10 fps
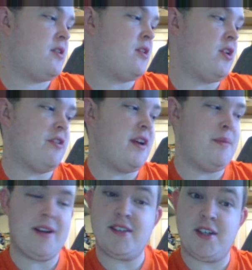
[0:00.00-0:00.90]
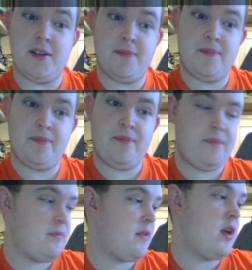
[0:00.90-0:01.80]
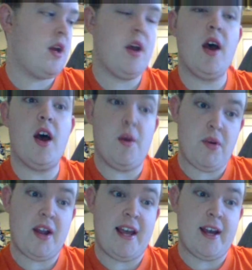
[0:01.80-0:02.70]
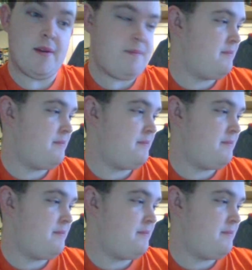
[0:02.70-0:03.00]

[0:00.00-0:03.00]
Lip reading: concrete mixer? A bricklayer.